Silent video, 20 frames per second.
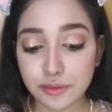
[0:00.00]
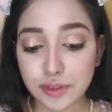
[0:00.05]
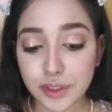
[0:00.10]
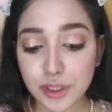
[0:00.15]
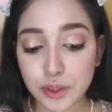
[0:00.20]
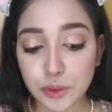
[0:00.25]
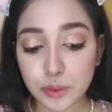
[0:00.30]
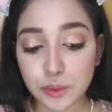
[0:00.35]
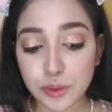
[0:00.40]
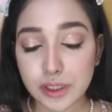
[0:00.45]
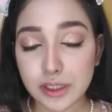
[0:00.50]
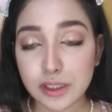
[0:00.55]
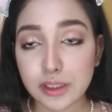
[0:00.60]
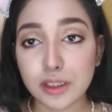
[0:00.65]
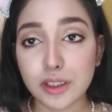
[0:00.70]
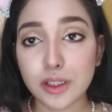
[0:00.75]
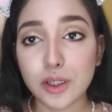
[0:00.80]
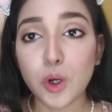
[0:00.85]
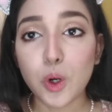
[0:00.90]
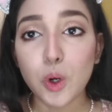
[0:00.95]
you will
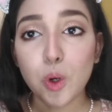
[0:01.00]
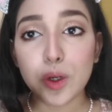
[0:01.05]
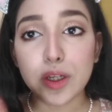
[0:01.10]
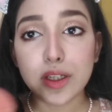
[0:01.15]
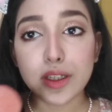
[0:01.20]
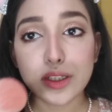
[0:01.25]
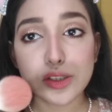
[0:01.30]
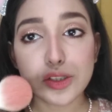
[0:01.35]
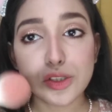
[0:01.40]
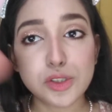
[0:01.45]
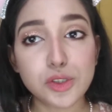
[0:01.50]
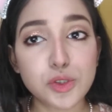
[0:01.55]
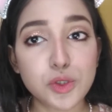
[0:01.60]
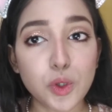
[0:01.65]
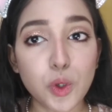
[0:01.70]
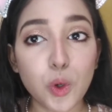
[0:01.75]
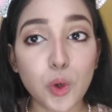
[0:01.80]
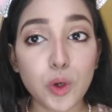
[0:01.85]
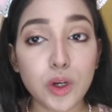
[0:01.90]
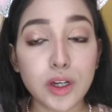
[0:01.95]
go in a
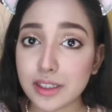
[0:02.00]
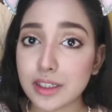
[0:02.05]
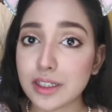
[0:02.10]
stroke,